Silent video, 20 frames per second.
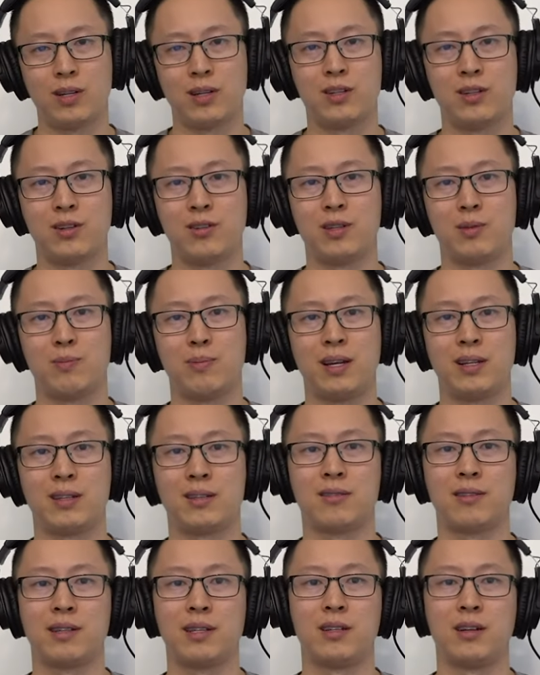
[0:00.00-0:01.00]
to two is
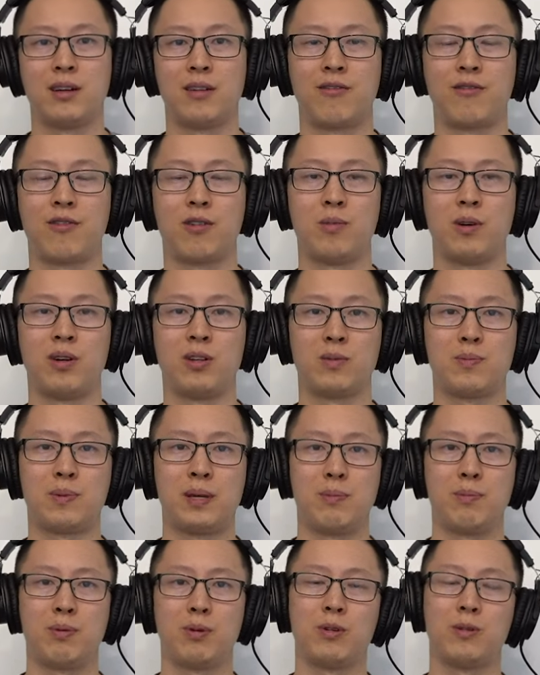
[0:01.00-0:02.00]
basically good for most
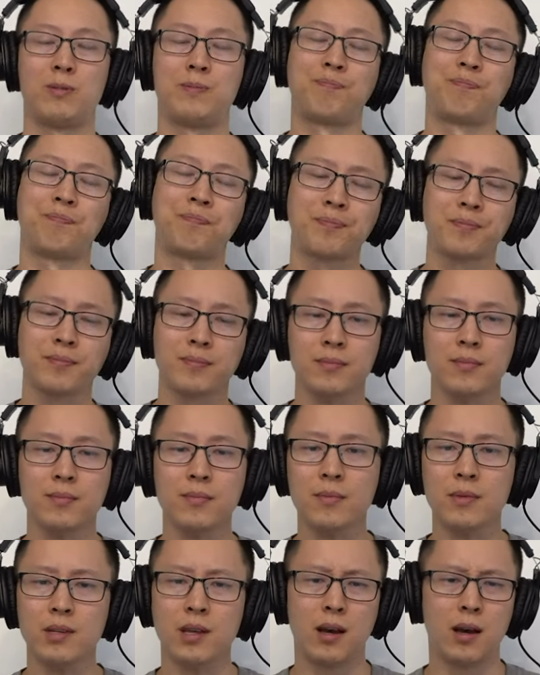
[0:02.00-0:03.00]
people.
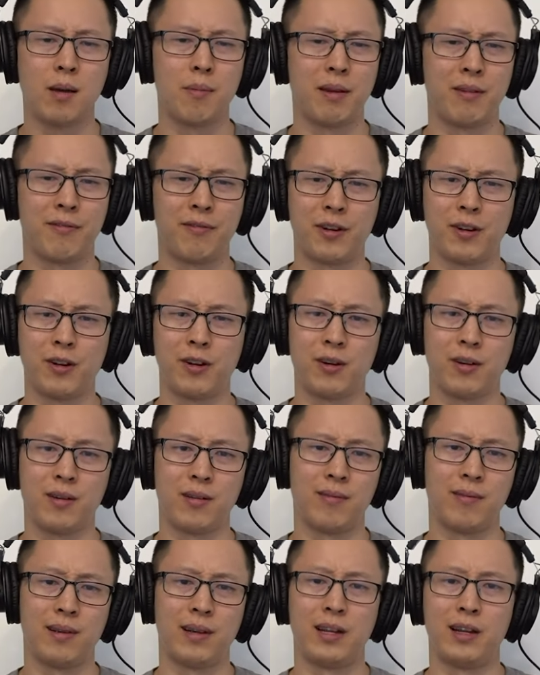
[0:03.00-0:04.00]
Um, if you're
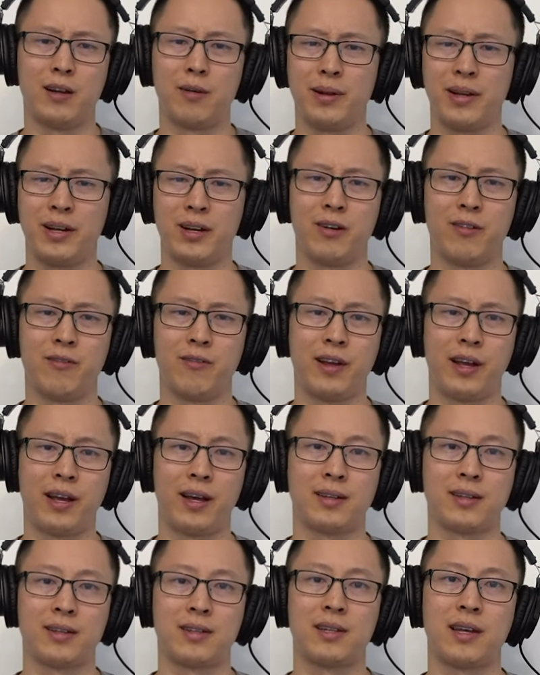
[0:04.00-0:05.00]
an intermediate or
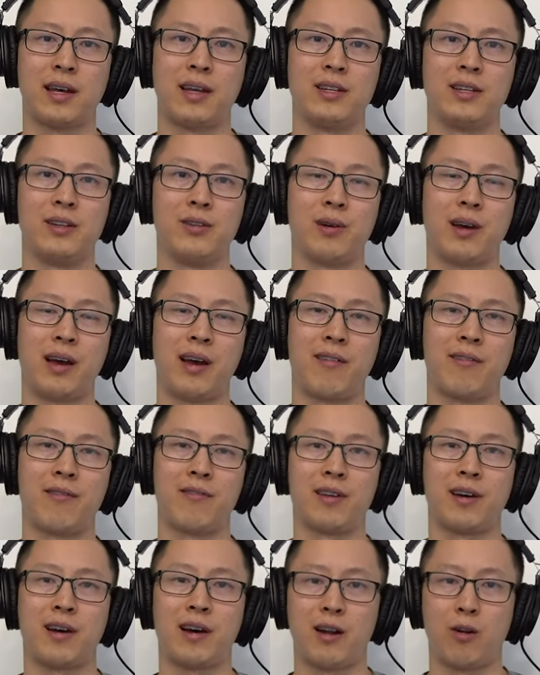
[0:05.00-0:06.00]
advanced and you have
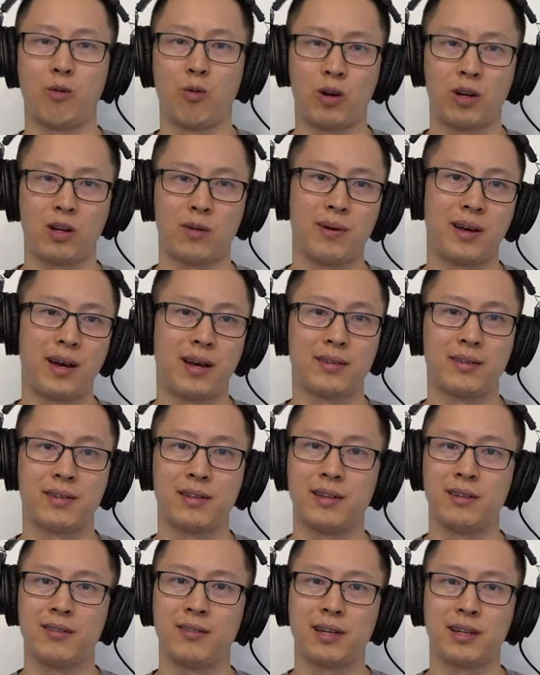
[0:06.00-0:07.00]
the higher work
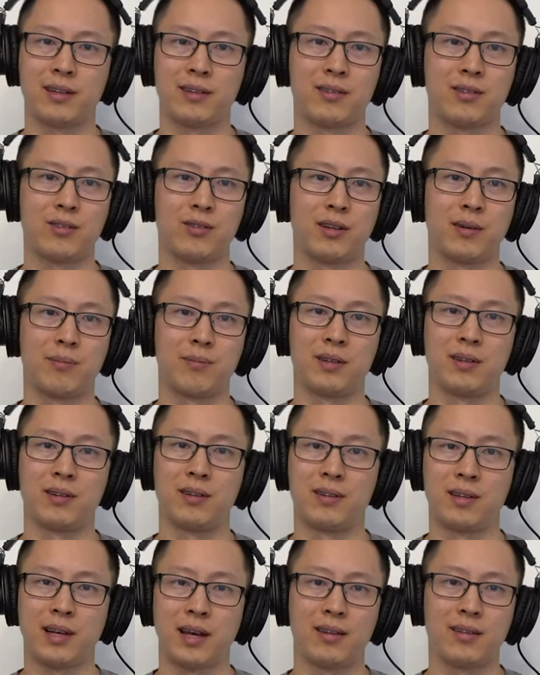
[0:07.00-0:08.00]
capacity, like doing up to
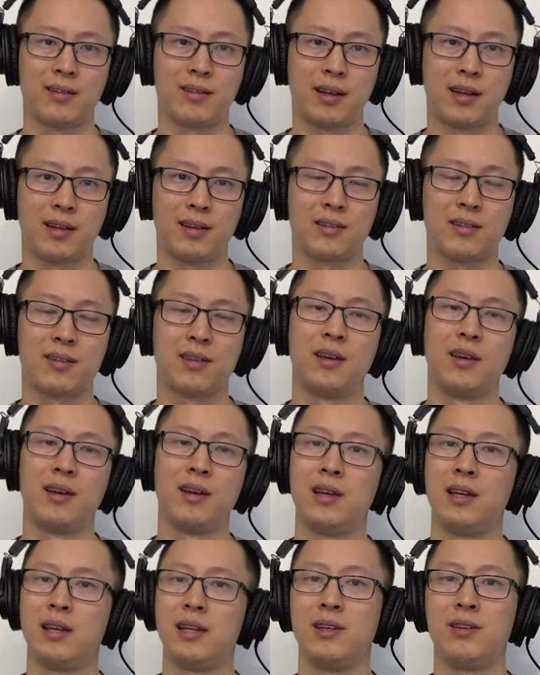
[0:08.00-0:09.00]
ten sets,
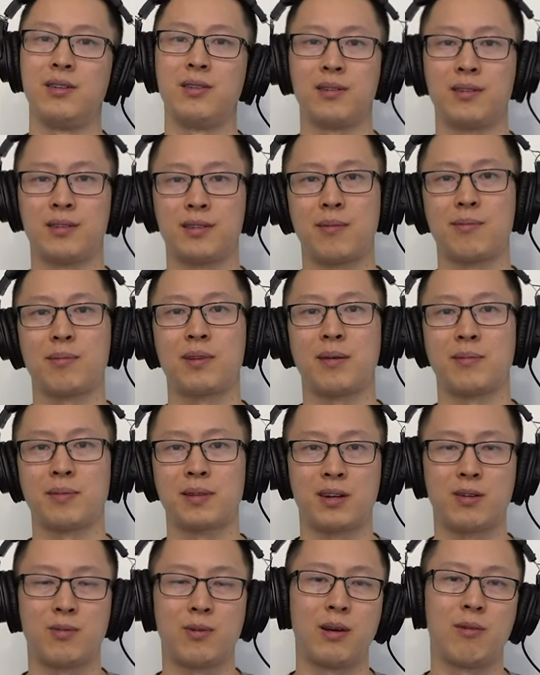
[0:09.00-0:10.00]
you can sometimes
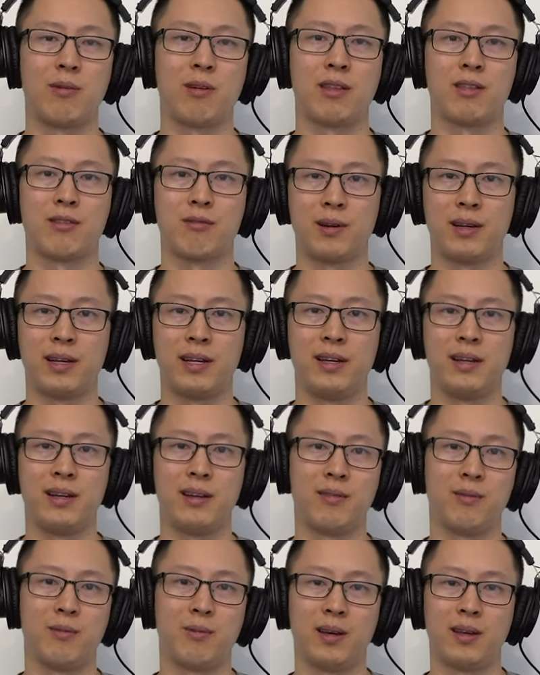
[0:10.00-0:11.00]
get away with three
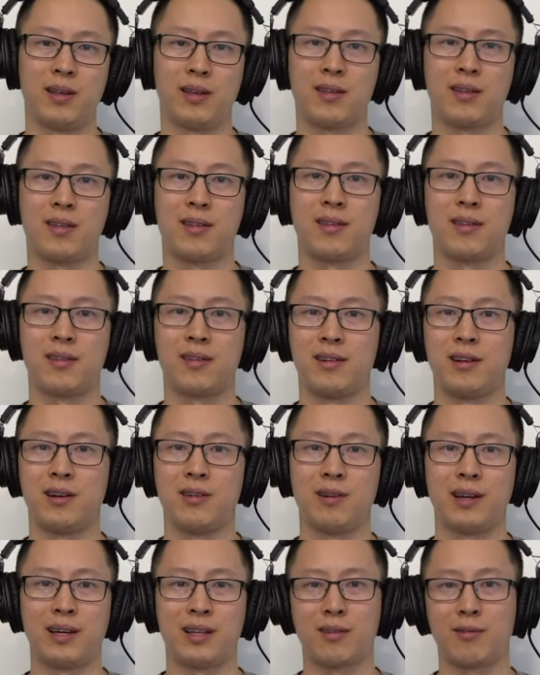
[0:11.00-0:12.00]
with, you know,
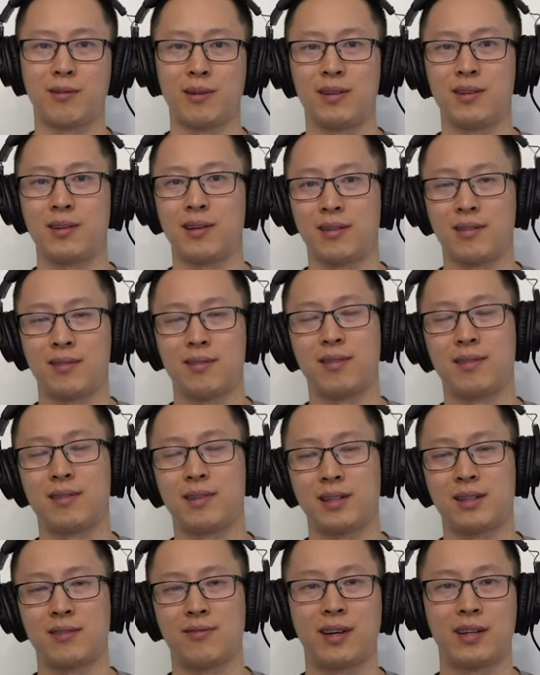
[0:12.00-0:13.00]
like three
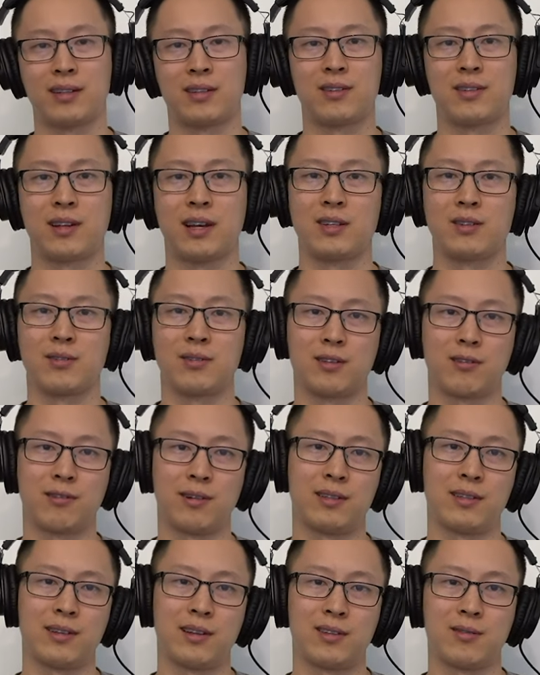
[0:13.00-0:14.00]
sets of exercises with three
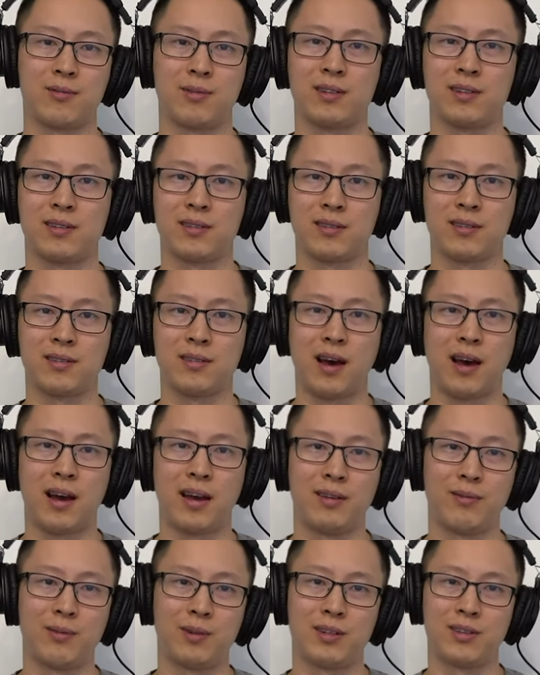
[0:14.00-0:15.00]
sets, which is
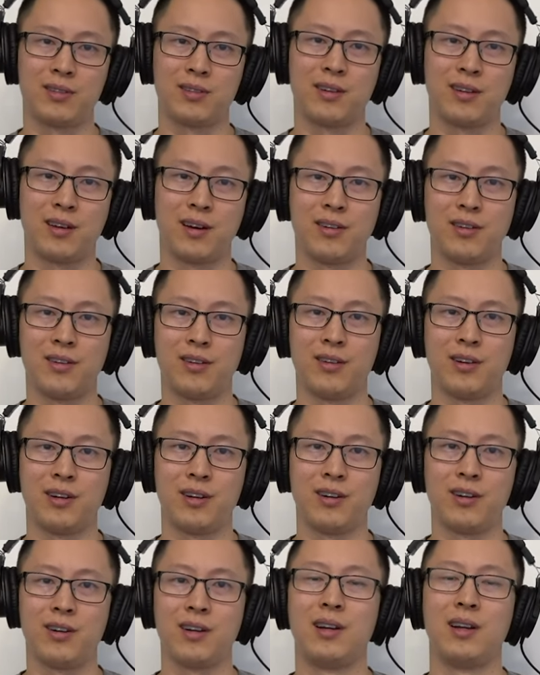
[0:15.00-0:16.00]
nine, which is under
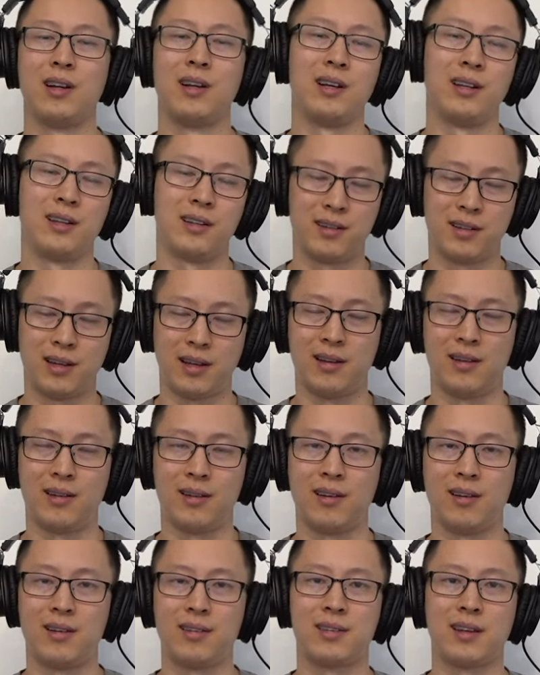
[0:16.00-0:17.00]
your ten
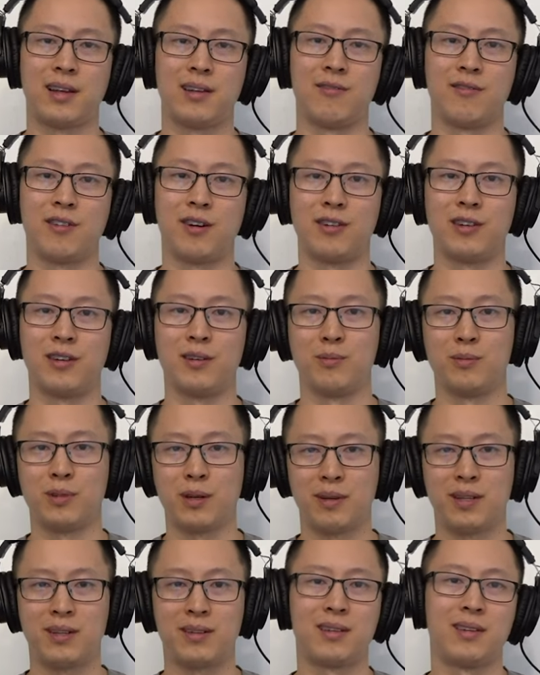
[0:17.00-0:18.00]
set volume
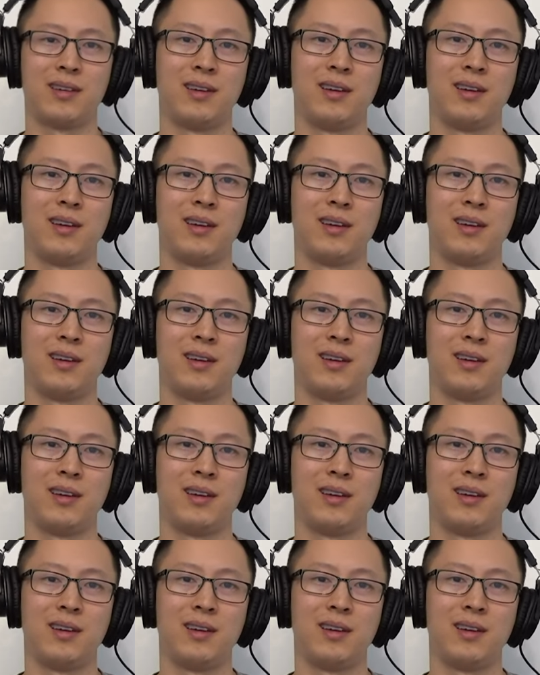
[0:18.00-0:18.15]
limit.